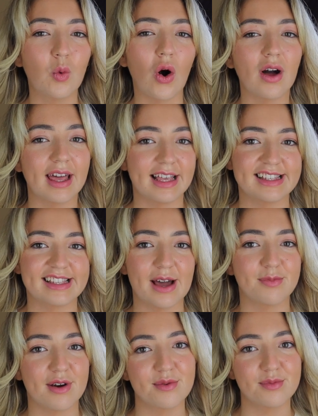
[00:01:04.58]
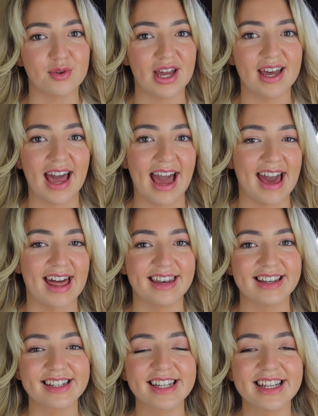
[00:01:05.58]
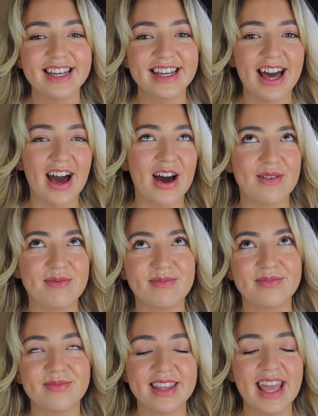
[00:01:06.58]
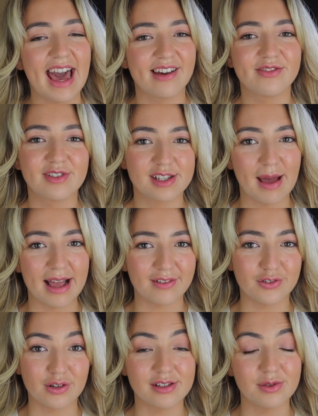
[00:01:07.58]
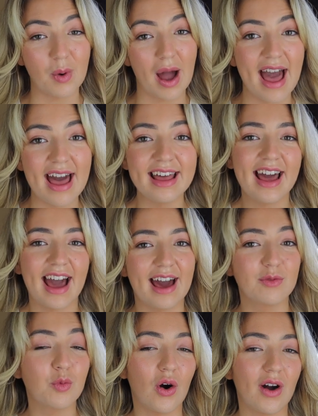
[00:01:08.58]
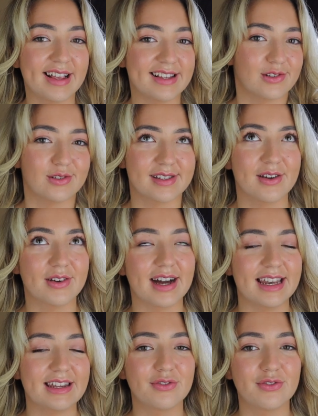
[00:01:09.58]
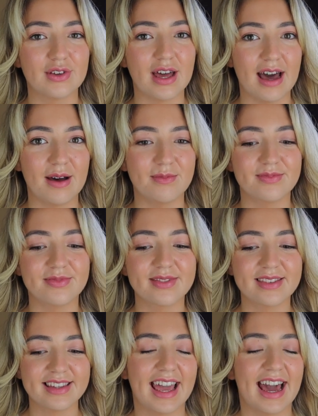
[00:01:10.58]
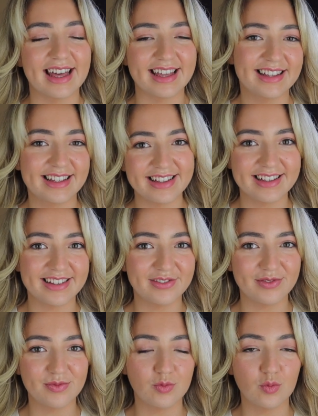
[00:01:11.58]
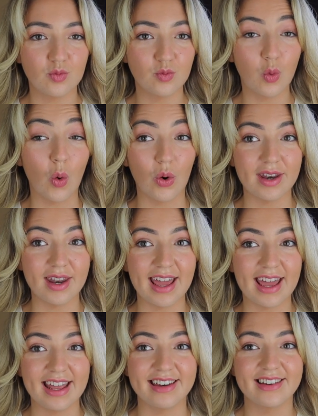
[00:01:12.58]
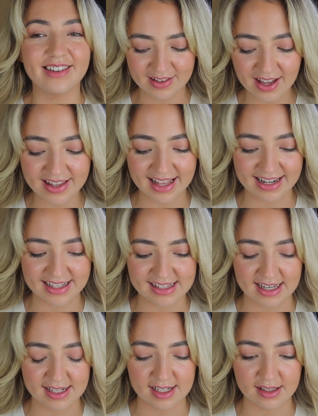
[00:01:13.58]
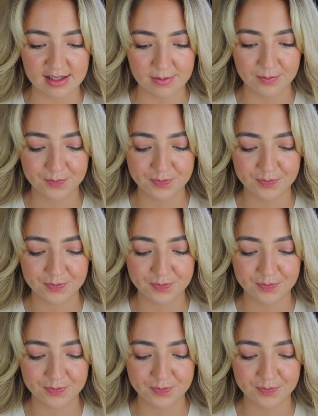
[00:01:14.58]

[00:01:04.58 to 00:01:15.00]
what is appropriate and um, yeah, respectful to wear, and what is also kind of um, yeah, worn in. Cut that last sentence.